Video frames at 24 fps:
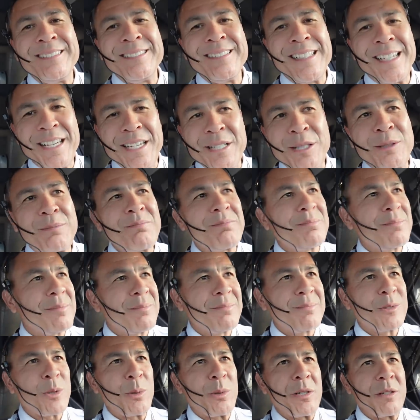
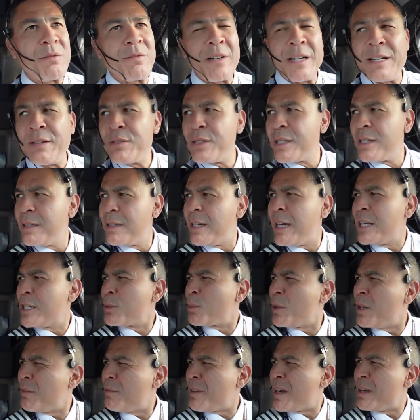A25s,
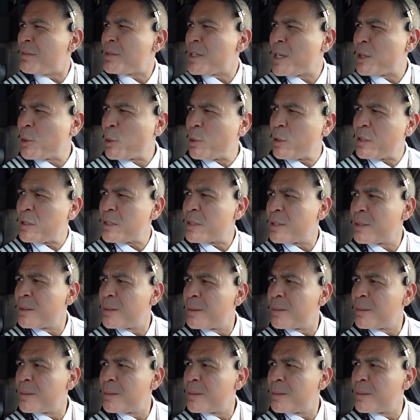A30s.